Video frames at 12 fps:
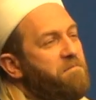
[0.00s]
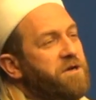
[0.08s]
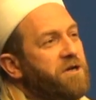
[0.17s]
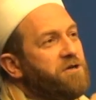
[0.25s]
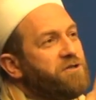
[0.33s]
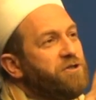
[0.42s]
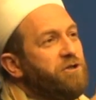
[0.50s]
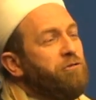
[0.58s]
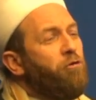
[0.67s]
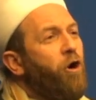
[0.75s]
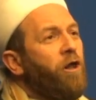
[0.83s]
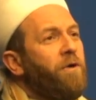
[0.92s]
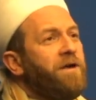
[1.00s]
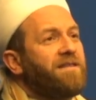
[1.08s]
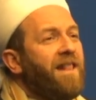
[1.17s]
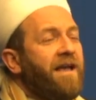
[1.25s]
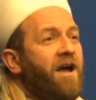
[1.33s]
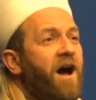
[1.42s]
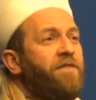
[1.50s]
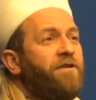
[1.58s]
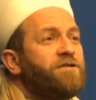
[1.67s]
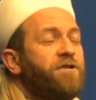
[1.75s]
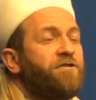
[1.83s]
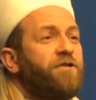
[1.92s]
Because you always like
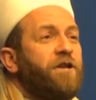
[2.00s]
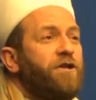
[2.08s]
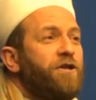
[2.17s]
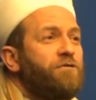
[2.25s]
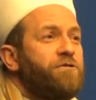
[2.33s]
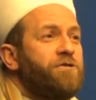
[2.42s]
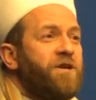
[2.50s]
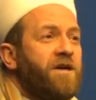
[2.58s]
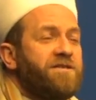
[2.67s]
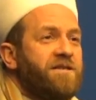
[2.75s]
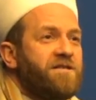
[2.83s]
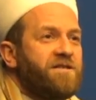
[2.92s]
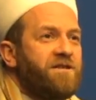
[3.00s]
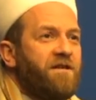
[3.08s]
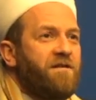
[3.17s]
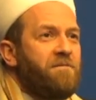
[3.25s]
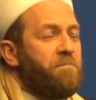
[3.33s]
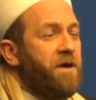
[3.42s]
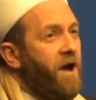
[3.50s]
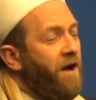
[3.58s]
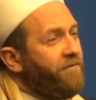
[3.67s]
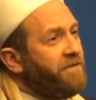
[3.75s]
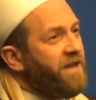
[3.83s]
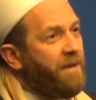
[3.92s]
others to treat you with justice, but
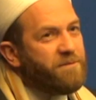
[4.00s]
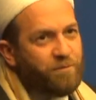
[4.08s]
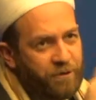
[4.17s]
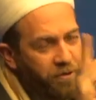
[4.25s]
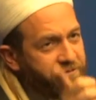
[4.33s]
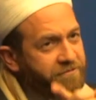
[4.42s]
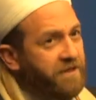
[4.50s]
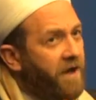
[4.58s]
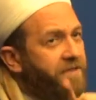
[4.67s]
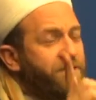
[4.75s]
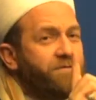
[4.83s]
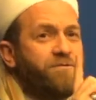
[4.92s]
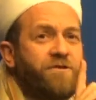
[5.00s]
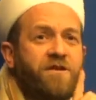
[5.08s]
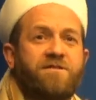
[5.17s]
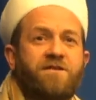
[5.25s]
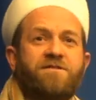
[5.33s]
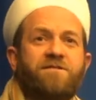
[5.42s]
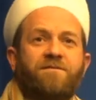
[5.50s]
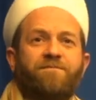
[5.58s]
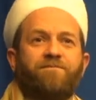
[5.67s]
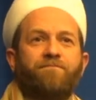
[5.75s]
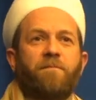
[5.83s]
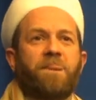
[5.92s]
oftentimes we don't treat others with justice.
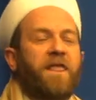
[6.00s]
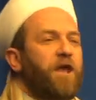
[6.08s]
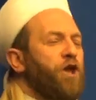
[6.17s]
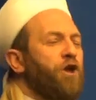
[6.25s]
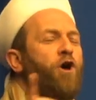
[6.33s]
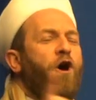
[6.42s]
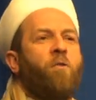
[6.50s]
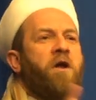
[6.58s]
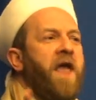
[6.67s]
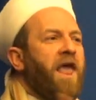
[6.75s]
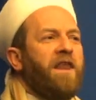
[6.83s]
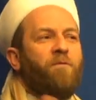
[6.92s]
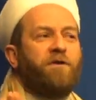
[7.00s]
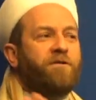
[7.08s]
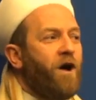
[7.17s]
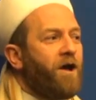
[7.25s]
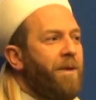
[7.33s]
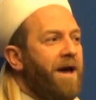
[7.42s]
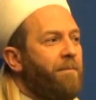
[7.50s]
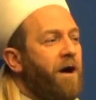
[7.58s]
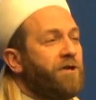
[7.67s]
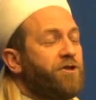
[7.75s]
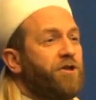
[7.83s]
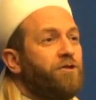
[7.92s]
You don't want anyone to talk bad
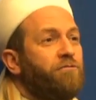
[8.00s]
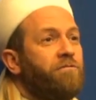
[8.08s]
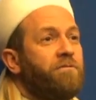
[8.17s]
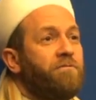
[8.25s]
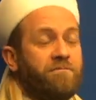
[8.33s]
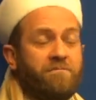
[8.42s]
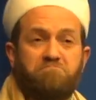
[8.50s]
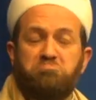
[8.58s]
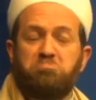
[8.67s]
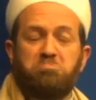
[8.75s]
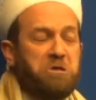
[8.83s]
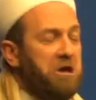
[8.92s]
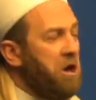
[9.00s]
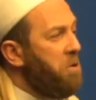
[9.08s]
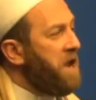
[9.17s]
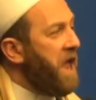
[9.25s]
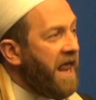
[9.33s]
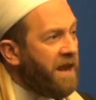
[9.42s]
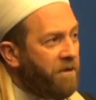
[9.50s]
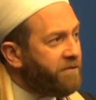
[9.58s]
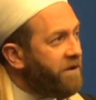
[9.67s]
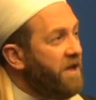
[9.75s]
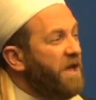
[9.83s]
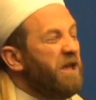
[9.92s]
about you. You don't want
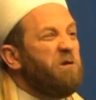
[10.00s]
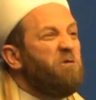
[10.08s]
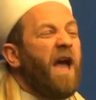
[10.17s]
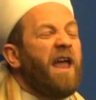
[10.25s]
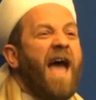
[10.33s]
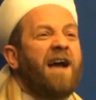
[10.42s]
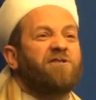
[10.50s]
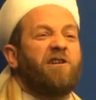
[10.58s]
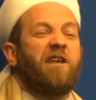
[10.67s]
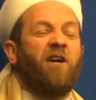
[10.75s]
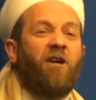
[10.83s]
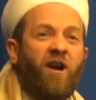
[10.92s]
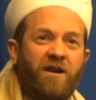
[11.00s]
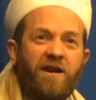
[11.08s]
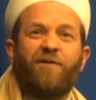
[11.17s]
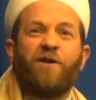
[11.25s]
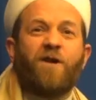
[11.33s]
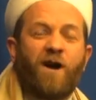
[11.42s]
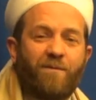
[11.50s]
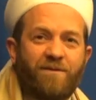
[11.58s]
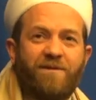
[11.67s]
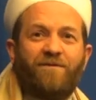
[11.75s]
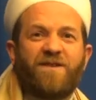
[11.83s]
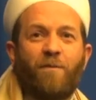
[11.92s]
anyone. You get actually hurt
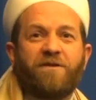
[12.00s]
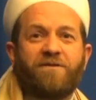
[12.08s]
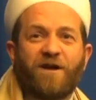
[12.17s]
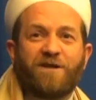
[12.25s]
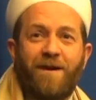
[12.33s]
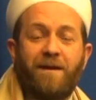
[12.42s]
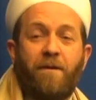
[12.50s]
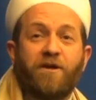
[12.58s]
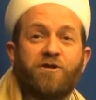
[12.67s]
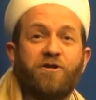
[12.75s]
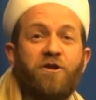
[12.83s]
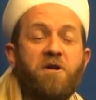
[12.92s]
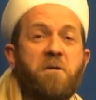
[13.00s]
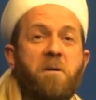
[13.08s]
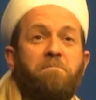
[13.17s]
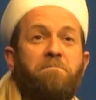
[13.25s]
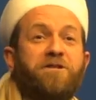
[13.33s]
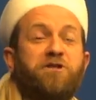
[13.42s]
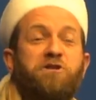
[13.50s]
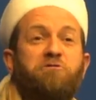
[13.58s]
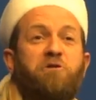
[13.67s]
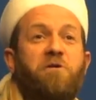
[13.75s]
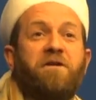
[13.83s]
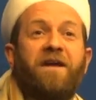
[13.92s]
if someone talks bad about you, but
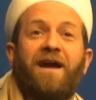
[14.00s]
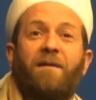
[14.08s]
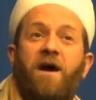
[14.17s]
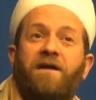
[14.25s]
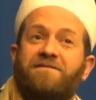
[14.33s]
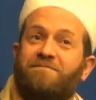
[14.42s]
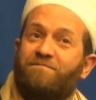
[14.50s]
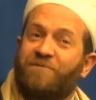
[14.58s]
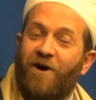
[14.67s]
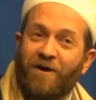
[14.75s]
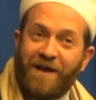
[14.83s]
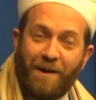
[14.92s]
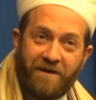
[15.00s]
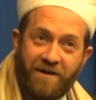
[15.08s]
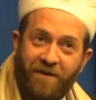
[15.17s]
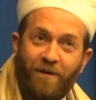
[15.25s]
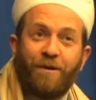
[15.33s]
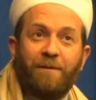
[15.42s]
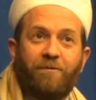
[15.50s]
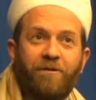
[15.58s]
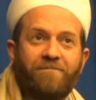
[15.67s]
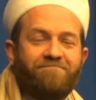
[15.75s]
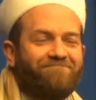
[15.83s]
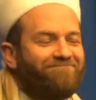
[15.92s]
you don't care about talking about other
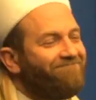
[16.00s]
people.